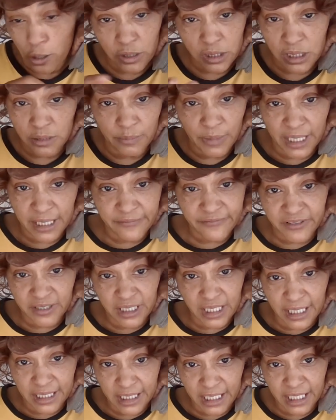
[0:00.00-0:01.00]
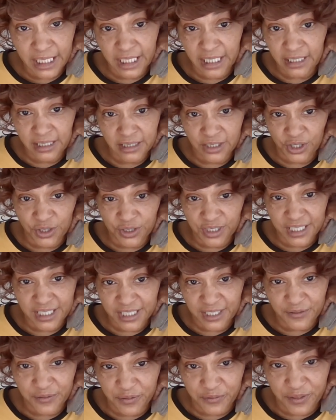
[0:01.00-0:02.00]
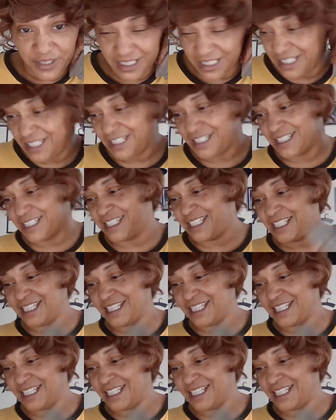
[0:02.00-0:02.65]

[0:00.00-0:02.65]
or somebody feel like they ain't turned themselves to fuck in